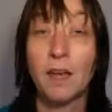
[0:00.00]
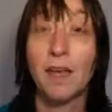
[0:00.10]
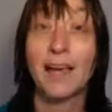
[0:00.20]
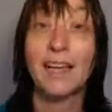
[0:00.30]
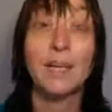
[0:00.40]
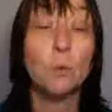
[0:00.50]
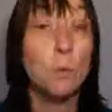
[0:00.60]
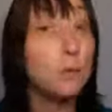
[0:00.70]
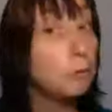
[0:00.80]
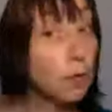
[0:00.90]
And it
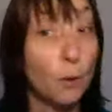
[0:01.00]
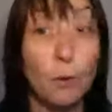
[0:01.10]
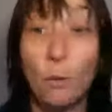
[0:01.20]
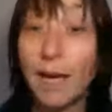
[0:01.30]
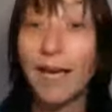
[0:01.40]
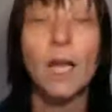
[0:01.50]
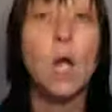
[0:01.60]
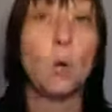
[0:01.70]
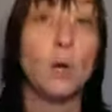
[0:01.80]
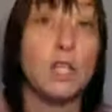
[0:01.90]
will go away
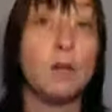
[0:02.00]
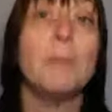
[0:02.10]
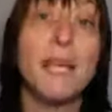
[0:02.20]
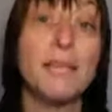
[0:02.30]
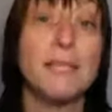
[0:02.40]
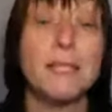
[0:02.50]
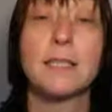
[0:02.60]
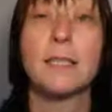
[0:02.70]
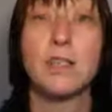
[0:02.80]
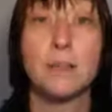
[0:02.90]
when you make a
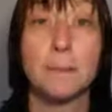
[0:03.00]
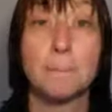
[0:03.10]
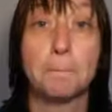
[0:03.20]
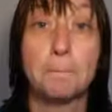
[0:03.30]
decision.